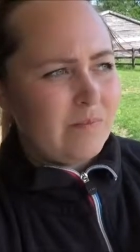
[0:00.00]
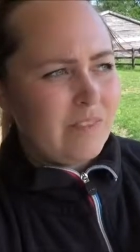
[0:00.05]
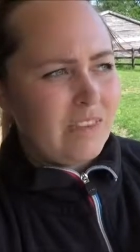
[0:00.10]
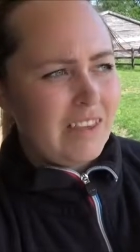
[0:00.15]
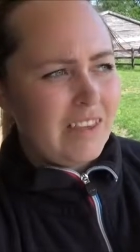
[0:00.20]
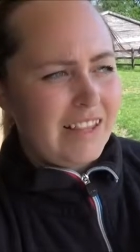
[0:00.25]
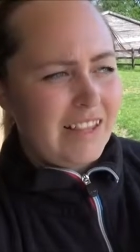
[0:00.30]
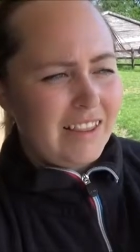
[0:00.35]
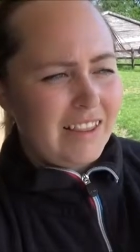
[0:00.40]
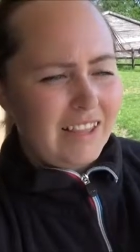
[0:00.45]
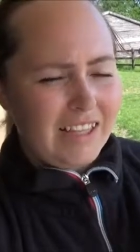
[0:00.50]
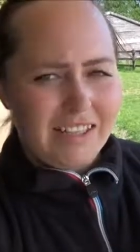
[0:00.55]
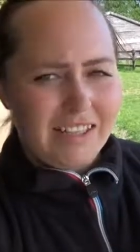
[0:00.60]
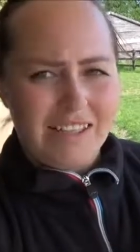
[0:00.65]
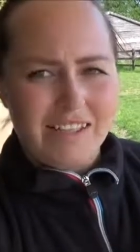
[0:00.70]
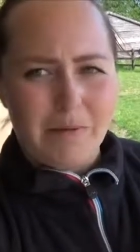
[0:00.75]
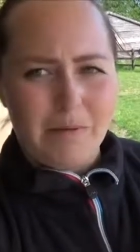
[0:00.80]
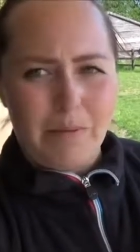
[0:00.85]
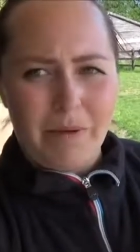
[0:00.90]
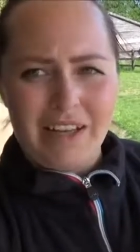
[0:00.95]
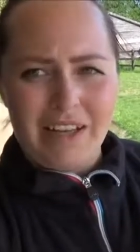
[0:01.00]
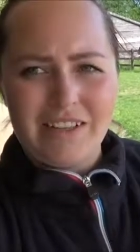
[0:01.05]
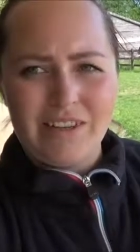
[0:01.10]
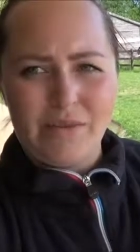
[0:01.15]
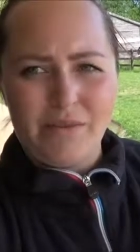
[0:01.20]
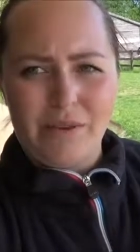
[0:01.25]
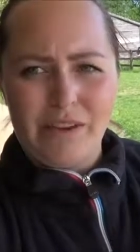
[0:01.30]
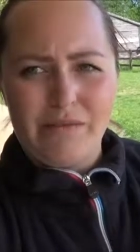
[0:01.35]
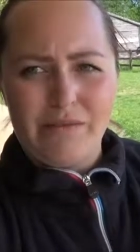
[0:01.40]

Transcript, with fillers: that this is a better way